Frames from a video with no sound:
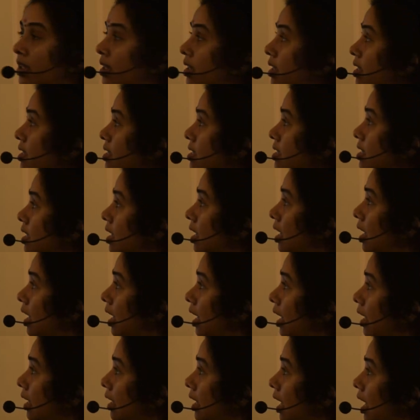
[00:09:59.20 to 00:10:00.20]
Yes.
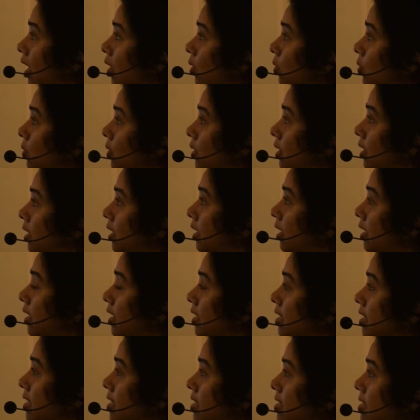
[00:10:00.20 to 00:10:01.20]
Now
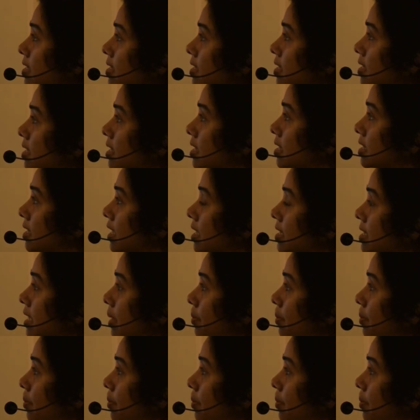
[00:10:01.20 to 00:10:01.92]
let us discuss